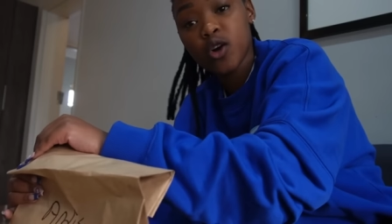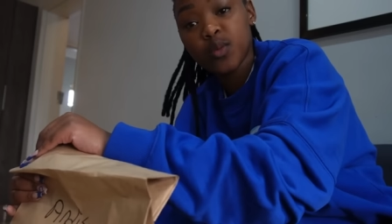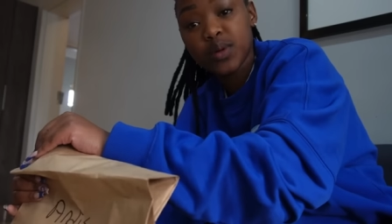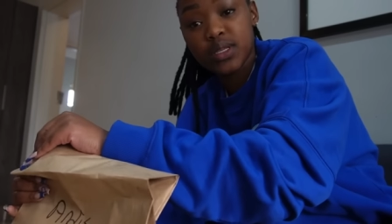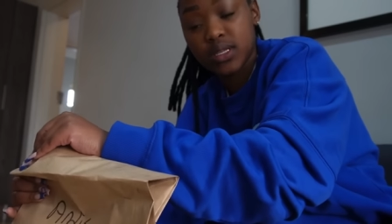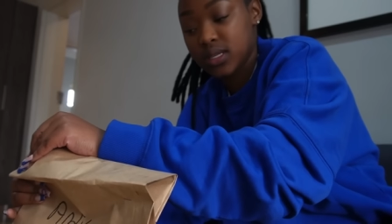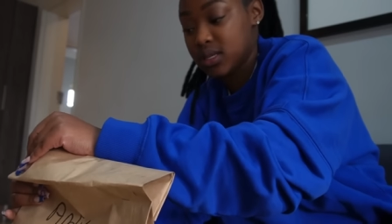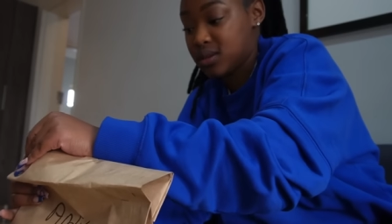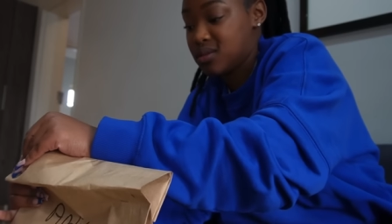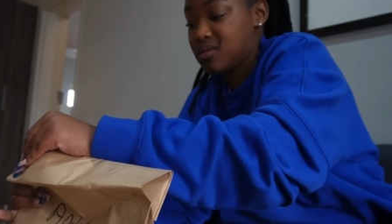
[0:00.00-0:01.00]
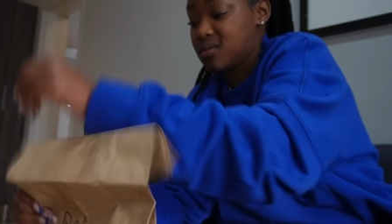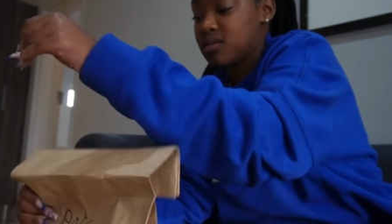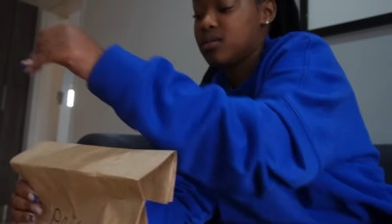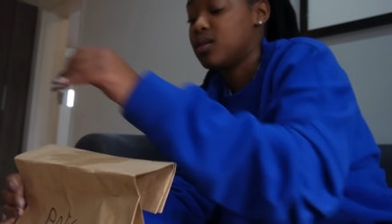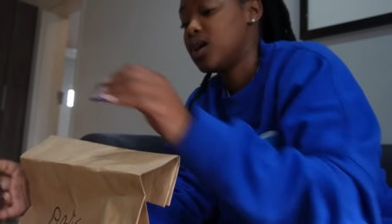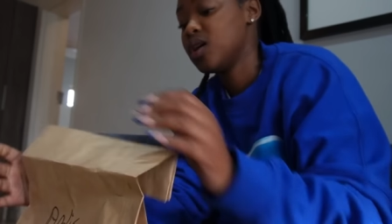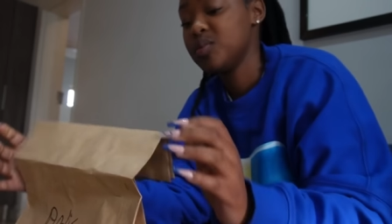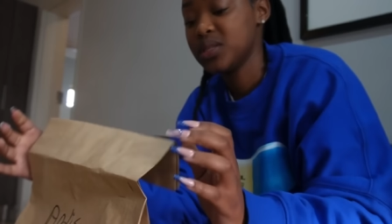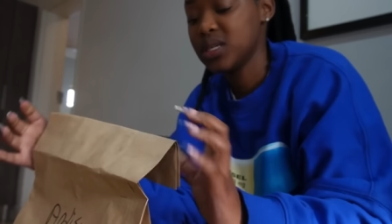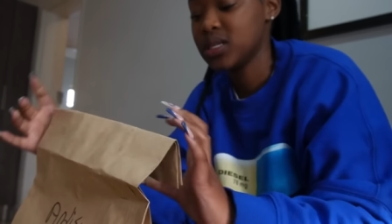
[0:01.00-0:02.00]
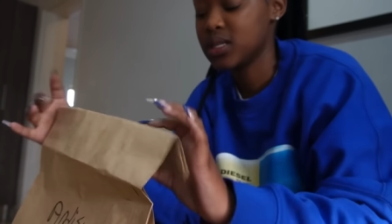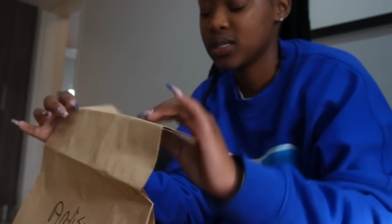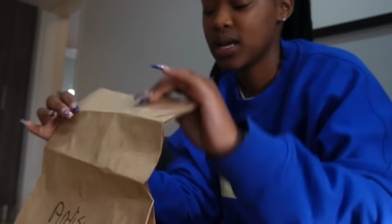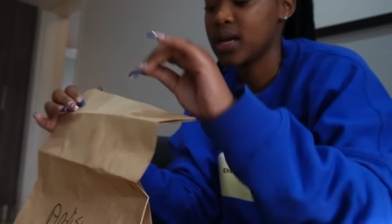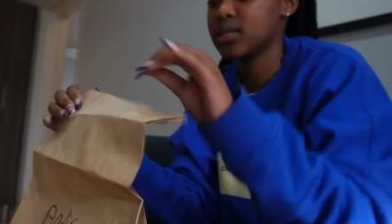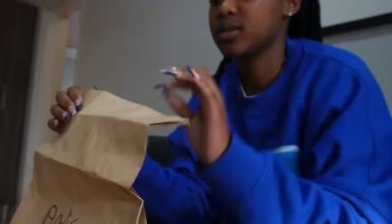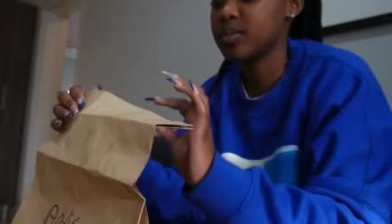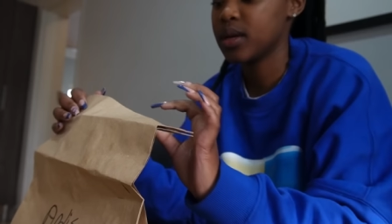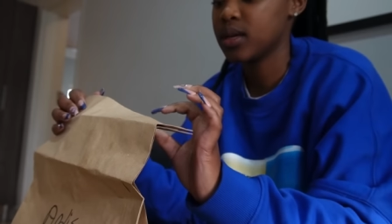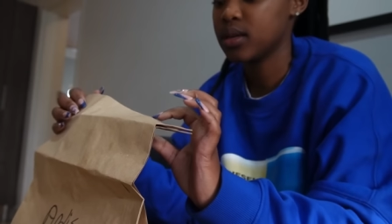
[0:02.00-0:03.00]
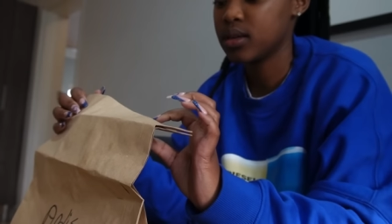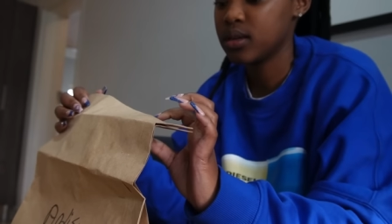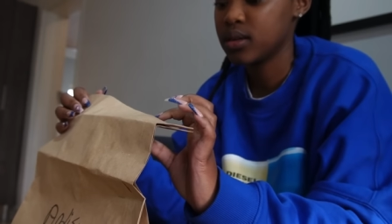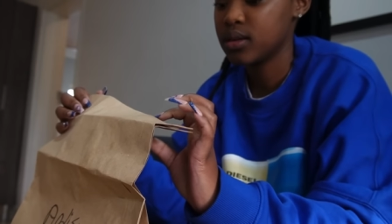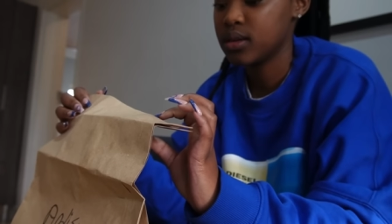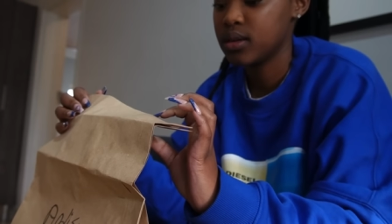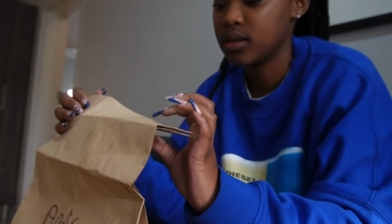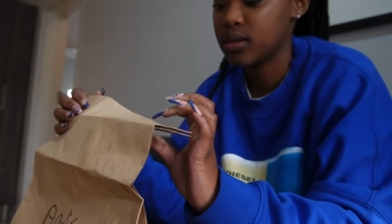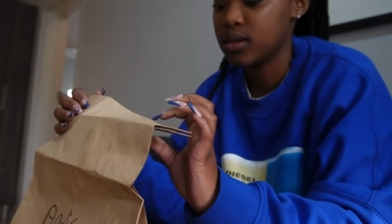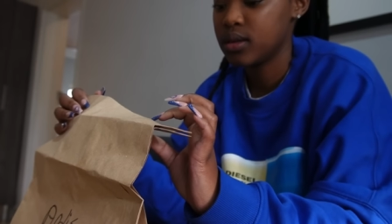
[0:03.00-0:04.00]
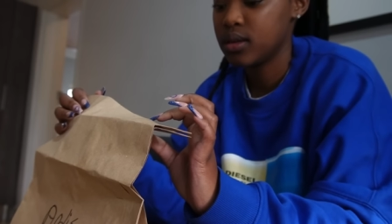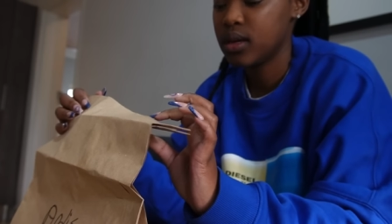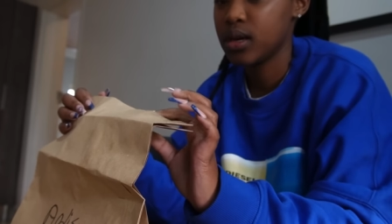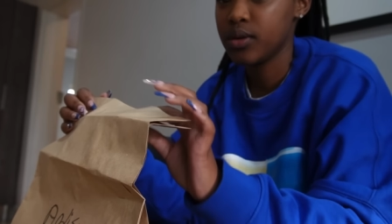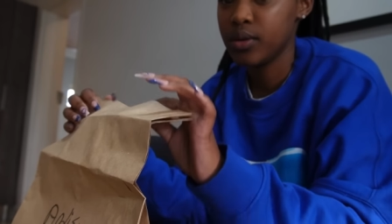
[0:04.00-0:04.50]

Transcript: hope it's I hope it tastes nice, man. Like I